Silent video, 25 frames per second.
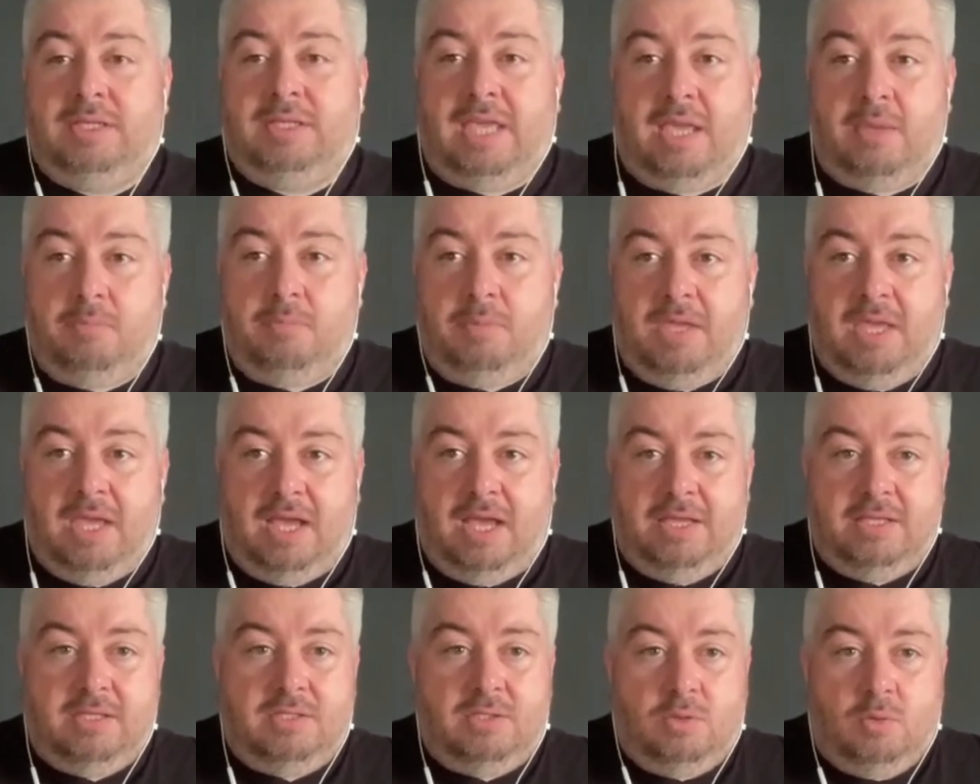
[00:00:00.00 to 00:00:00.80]

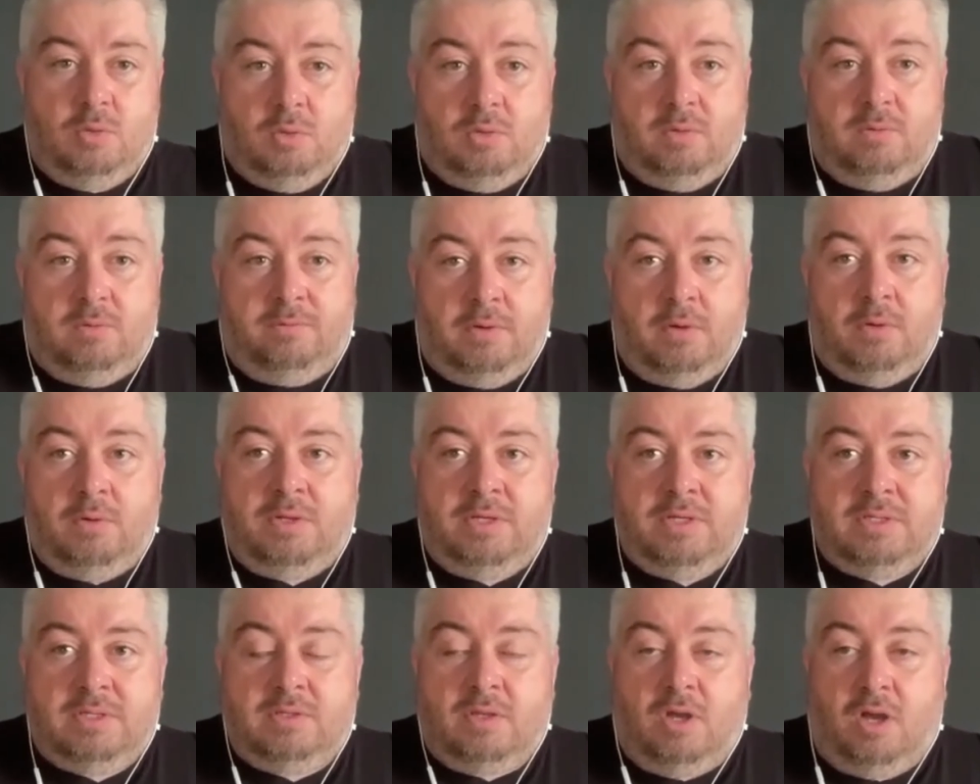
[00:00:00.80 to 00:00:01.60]
KPIs you will
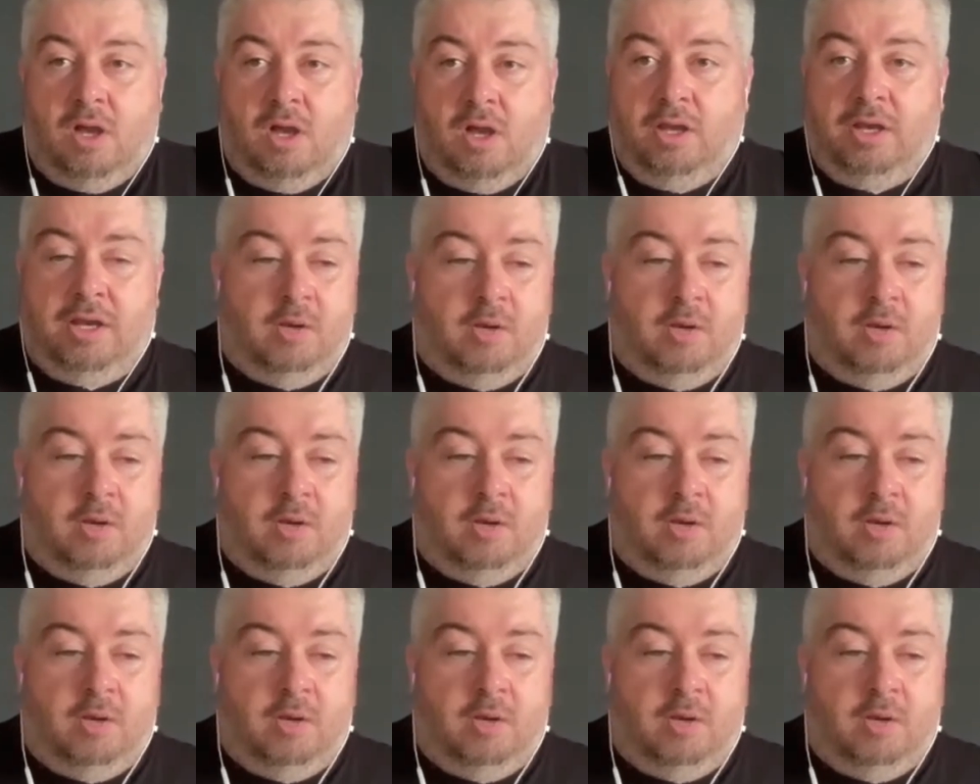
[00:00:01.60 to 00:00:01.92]
focus on,